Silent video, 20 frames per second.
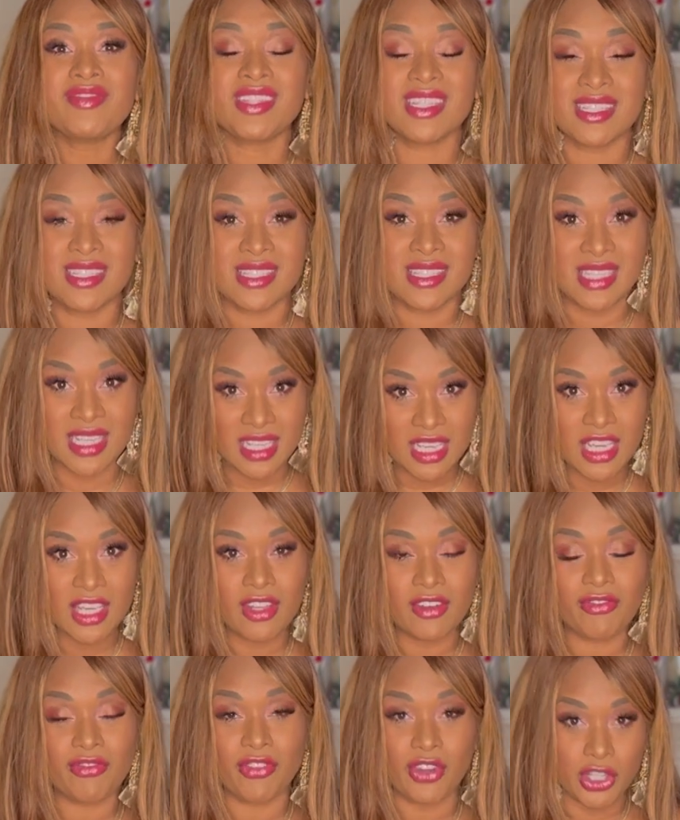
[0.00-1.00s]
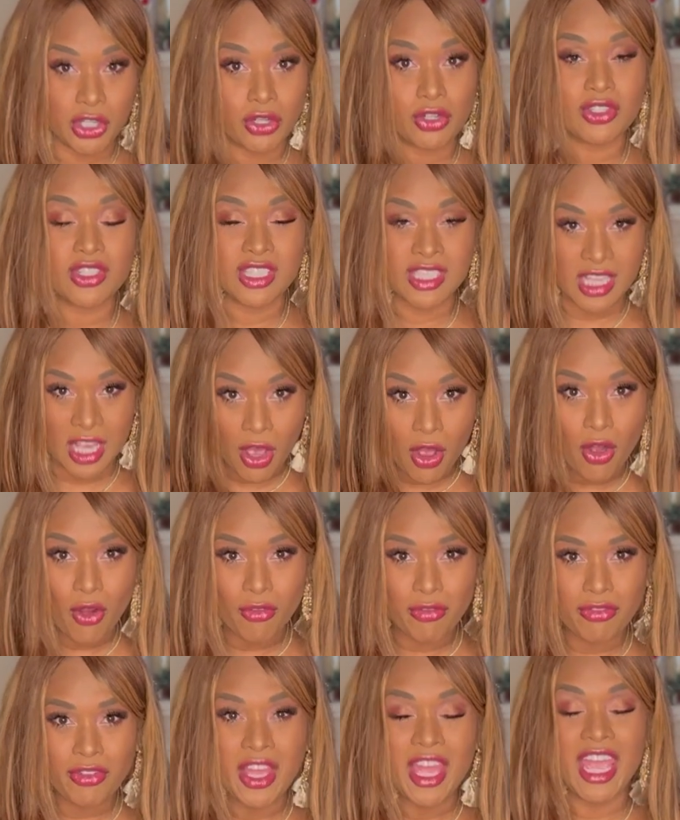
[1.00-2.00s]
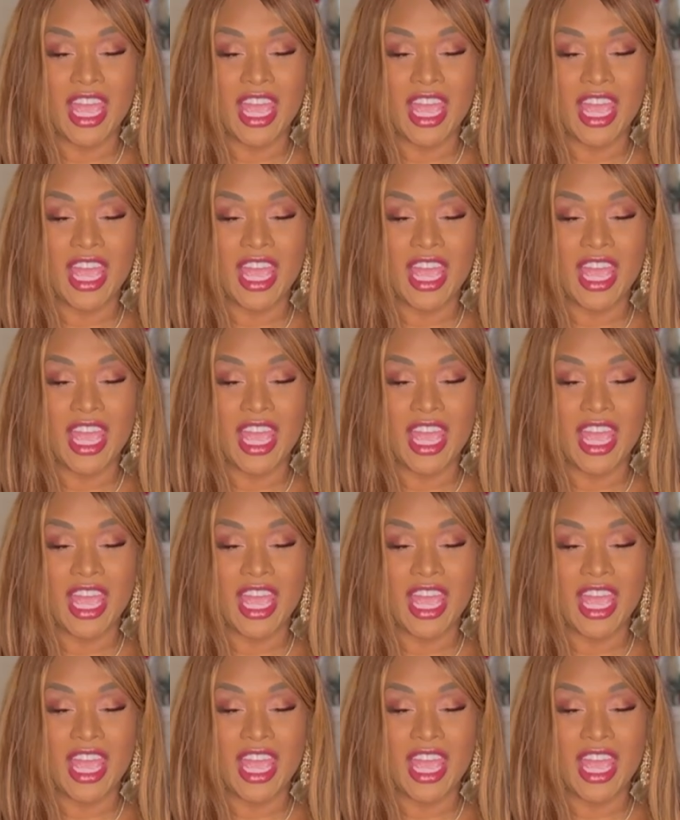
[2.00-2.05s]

to see it for yourself